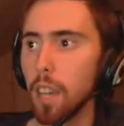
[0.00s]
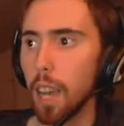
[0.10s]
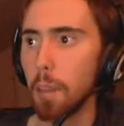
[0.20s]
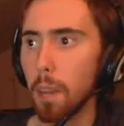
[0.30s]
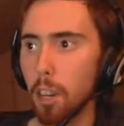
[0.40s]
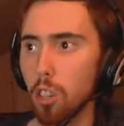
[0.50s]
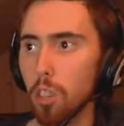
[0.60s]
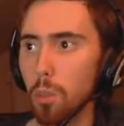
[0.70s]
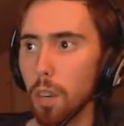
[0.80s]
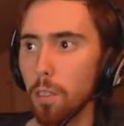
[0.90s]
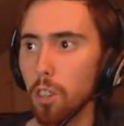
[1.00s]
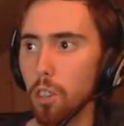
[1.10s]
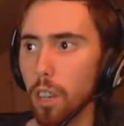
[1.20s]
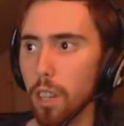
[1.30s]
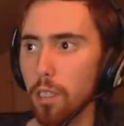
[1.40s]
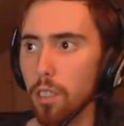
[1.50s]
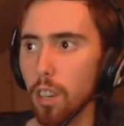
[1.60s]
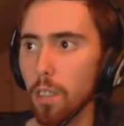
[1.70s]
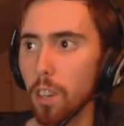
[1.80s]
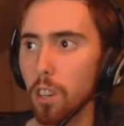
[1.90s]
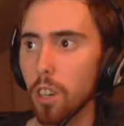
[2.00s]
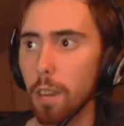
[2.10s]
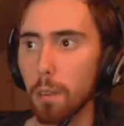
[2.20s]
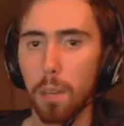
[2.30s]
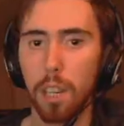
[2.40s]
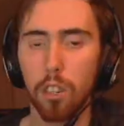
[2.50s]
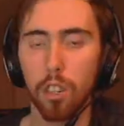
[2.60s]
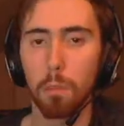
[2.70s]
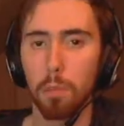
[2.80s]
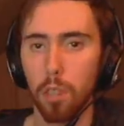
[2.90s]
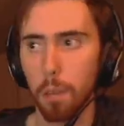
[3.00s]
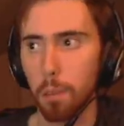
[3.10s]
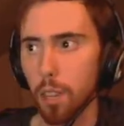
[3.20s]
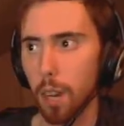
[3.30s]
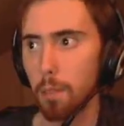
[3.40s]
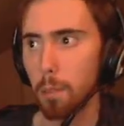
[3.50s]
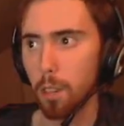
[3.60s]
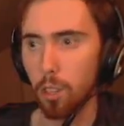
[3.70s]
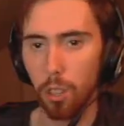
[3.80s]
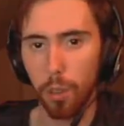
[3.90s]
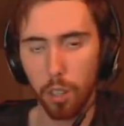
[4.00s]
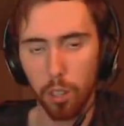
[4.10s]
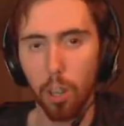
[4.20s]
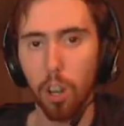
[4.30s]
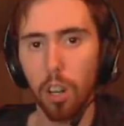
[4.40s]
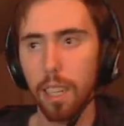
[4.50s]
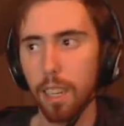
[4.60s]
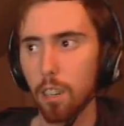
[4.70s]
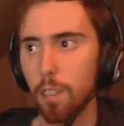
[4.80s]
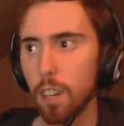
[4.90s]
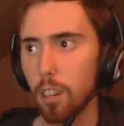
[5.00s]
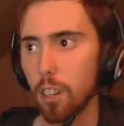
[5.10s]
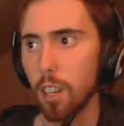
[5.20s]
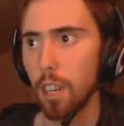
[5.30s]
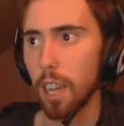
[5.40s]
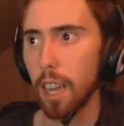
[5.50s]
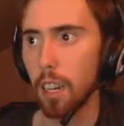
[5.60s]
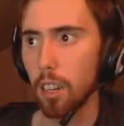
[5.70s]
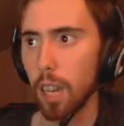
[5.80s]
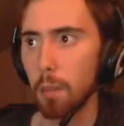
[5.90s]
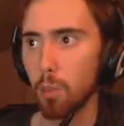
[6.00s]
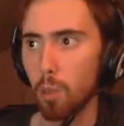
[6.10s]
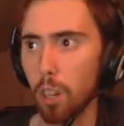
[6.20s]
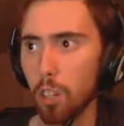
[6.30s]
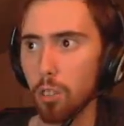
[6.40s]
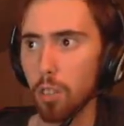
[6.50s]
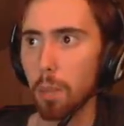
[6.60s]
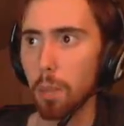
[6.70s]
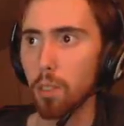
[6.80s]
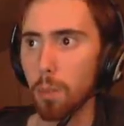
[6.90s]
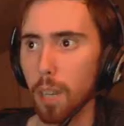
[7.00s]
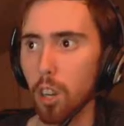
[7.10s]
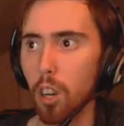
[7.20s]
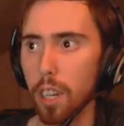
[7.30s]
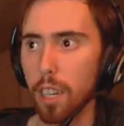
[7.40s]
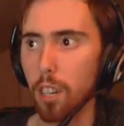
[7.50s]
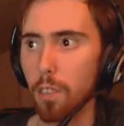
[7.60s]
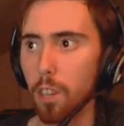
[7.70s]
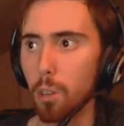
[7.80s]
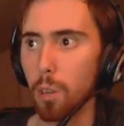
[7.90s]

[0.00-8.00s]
And make sure that whenever you click this elevator, everybody jumps a couple times to make sure that they're actually on the elevator, and the game has registered them as being on the elevator.